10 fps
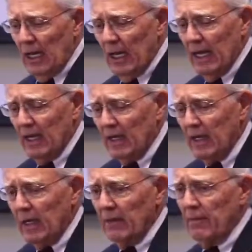And
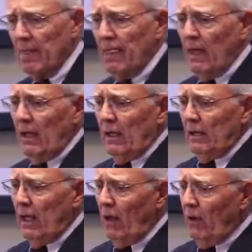
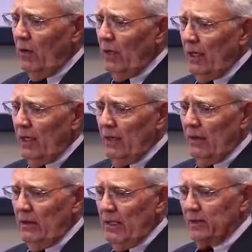now
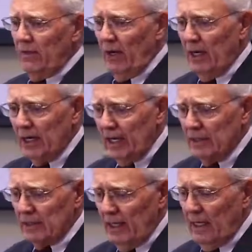it's very
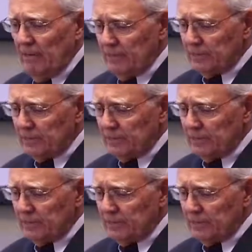nice that